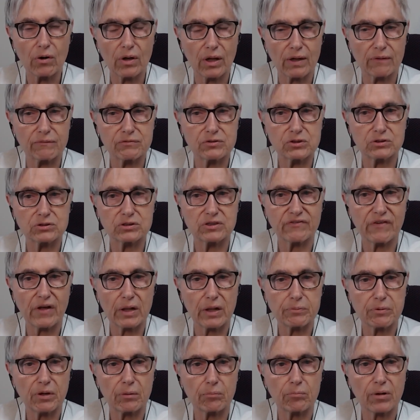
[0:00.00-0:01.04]
if she's
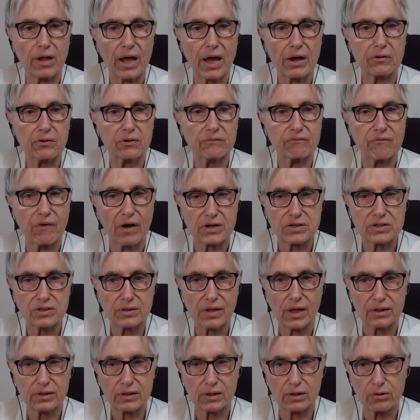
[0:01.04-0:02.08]
developing a bladder infection,
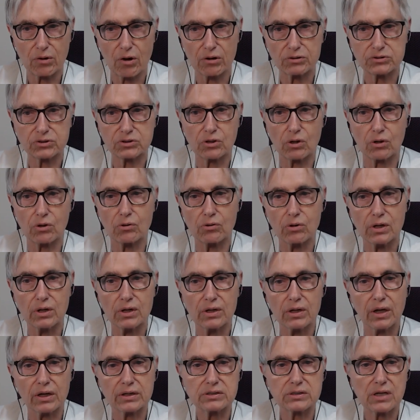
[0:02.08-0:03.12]
that can also
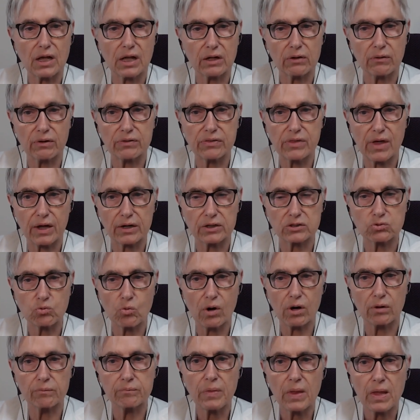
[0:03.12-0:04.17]
accelerate that as
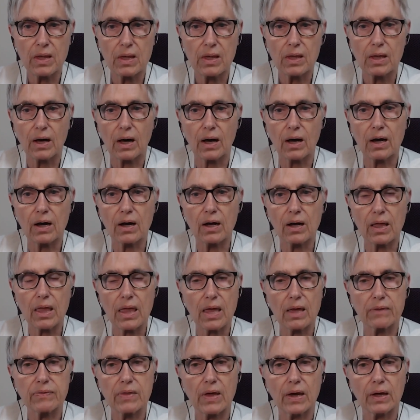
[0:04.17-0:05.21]
well.
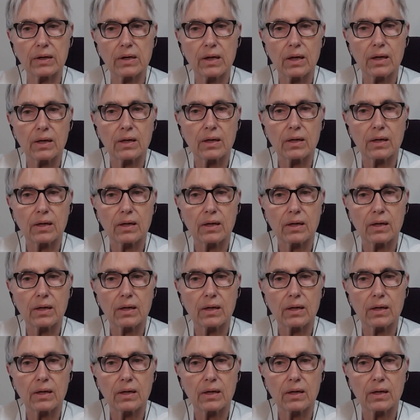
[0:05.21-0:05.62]
And then